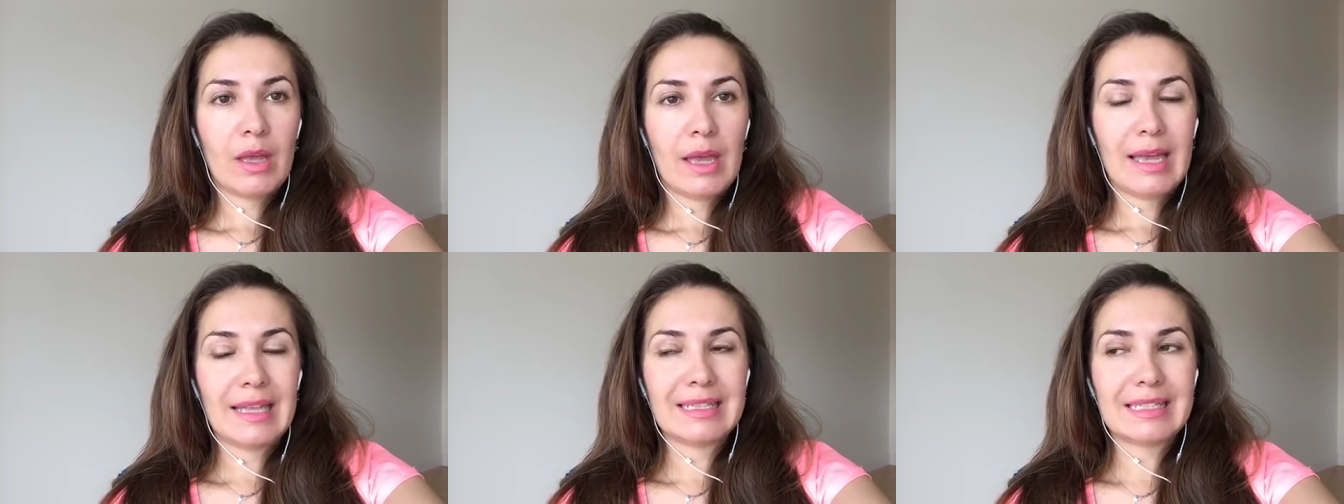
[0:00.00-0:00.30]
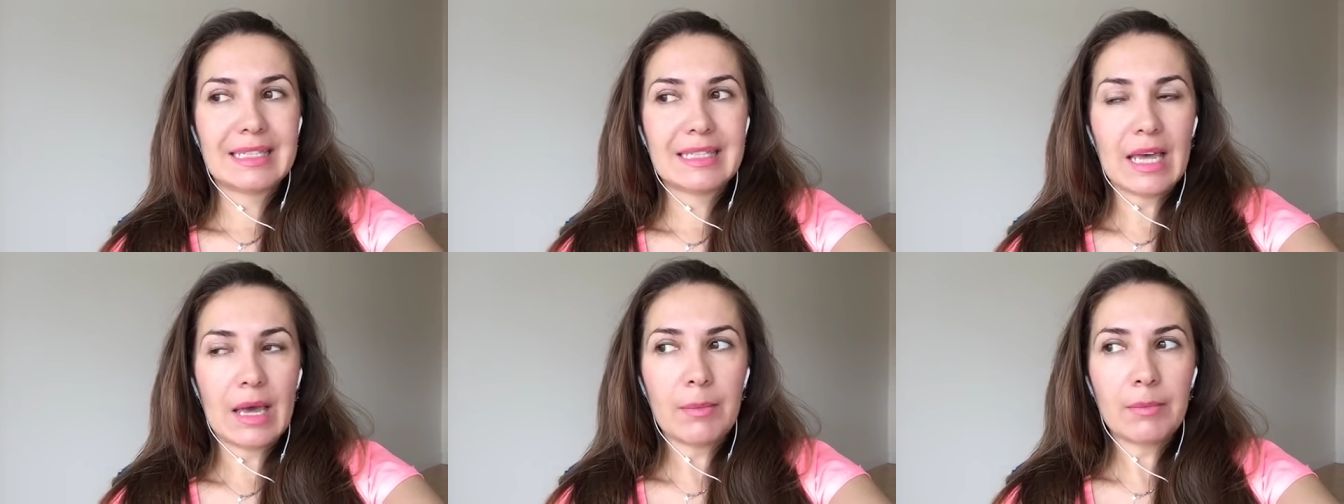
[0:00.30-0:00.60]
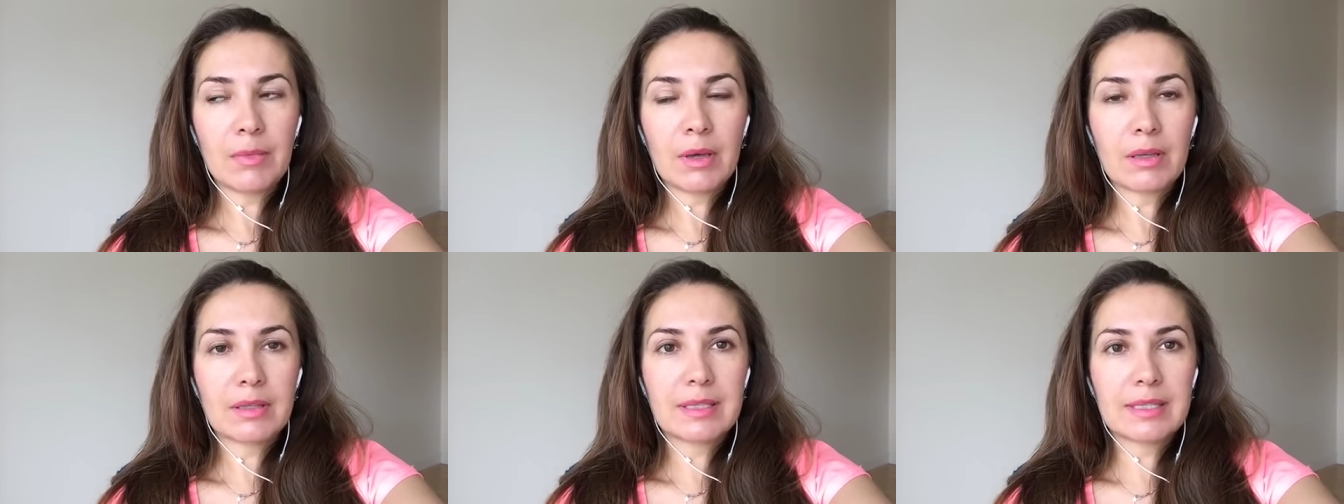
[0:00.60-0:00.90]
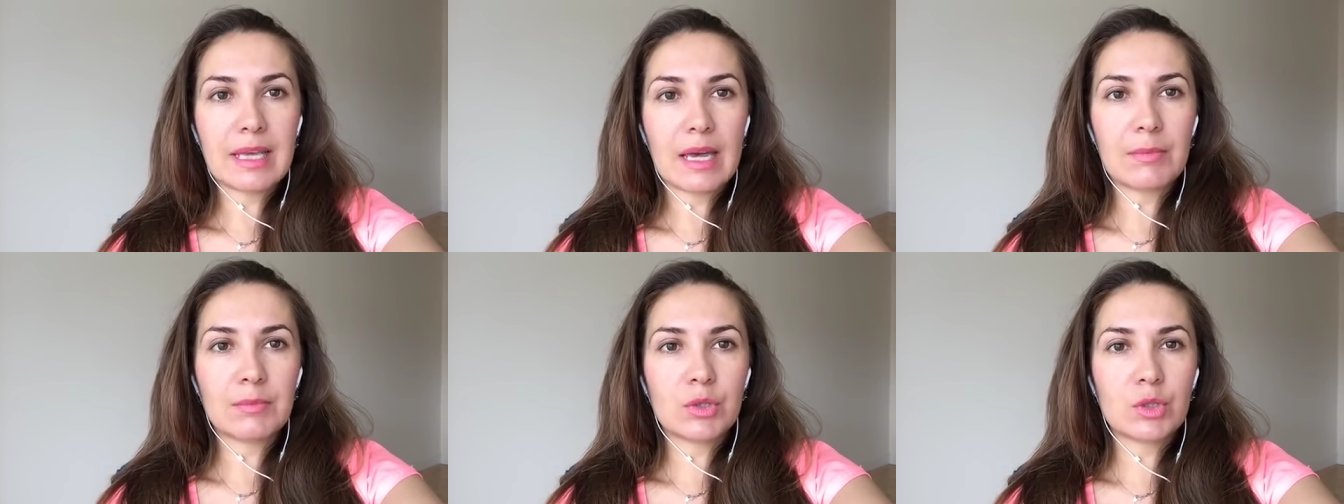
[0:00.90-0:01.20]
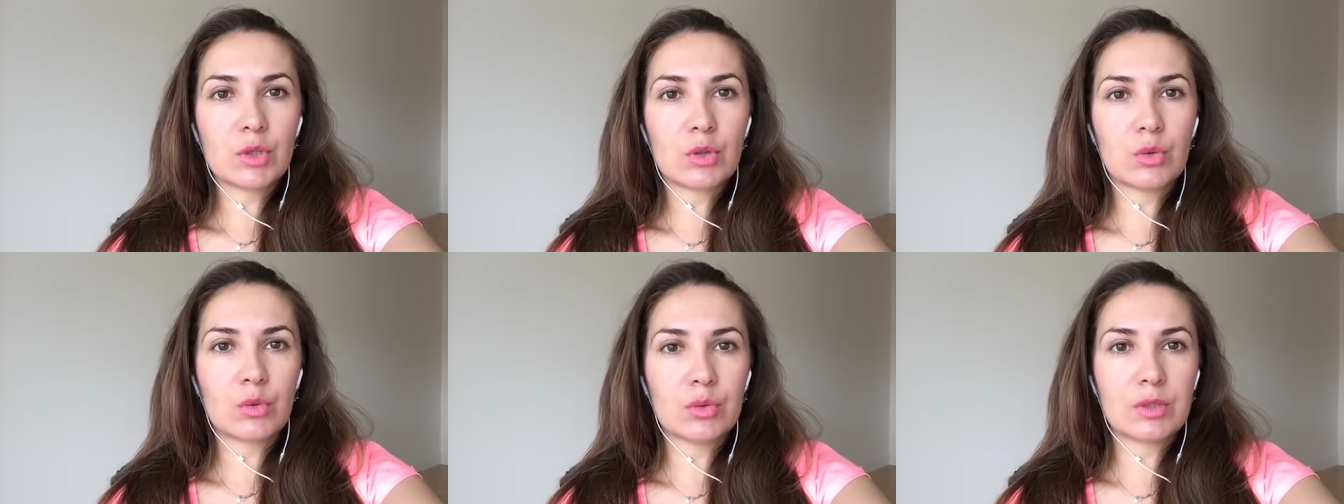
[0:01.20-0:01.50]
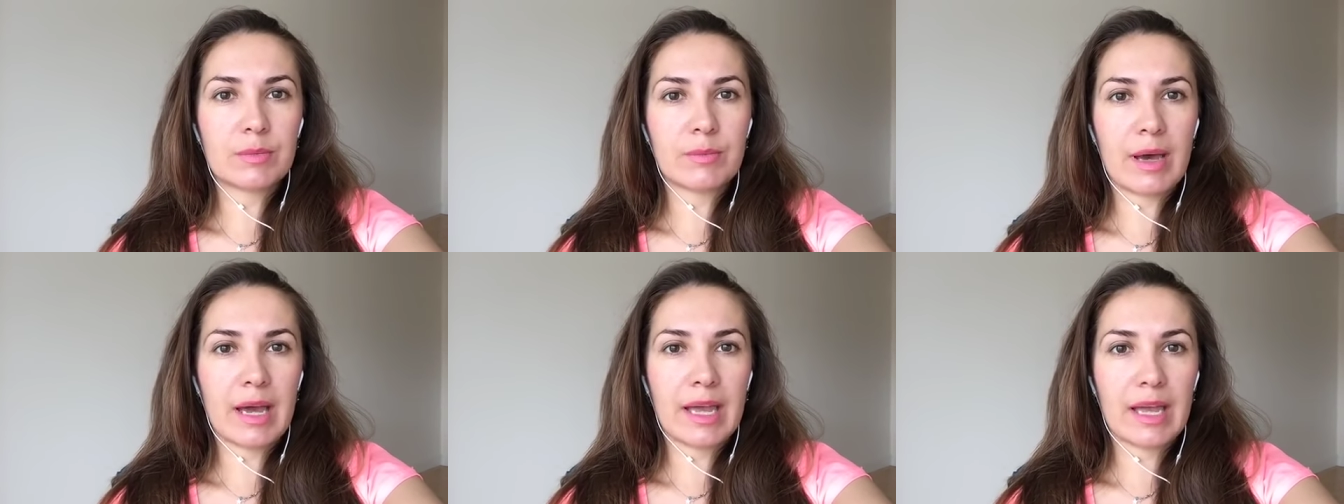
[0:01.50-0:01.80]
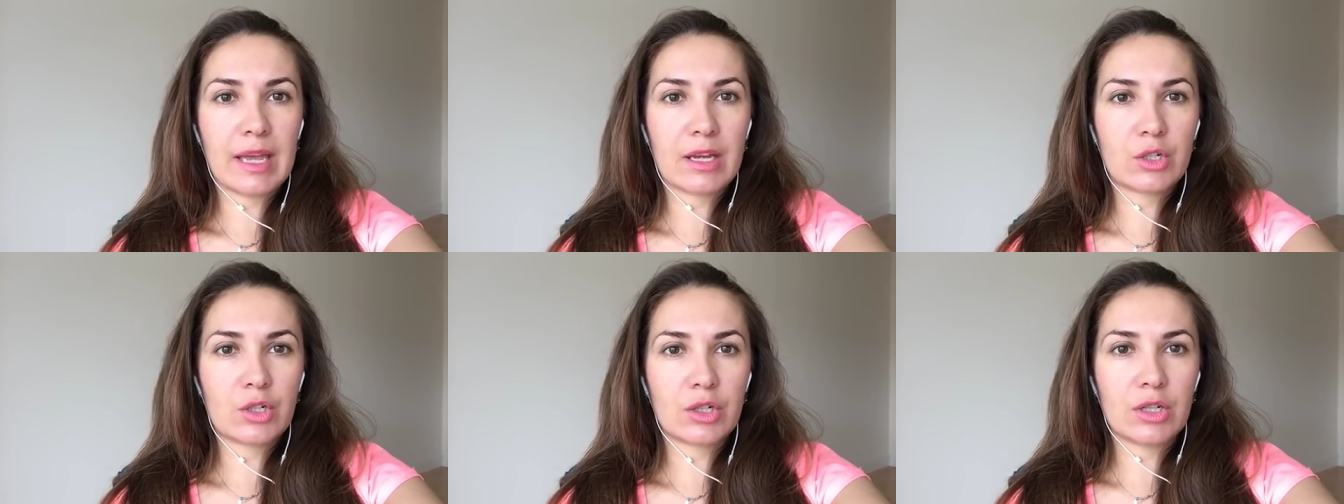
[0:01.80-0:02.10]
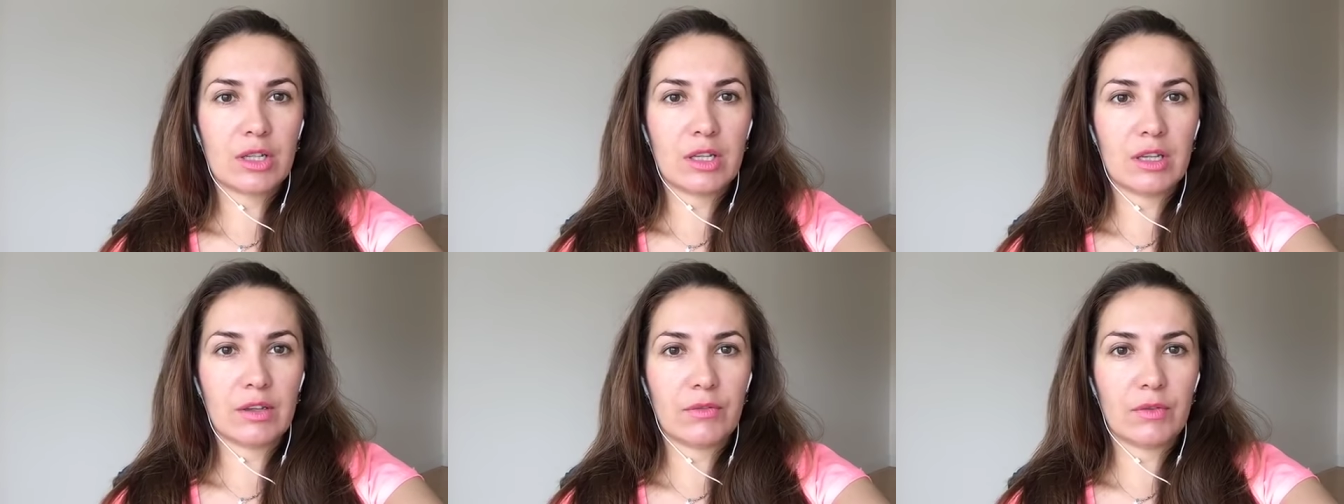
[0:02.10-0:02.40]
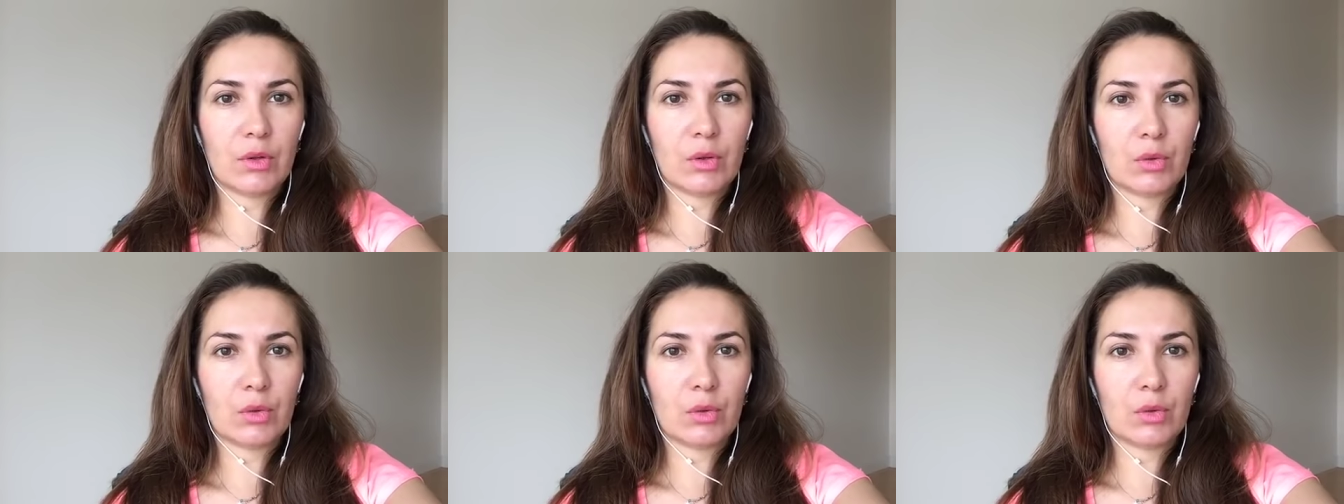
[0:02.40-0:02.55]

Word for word: And some schools might actually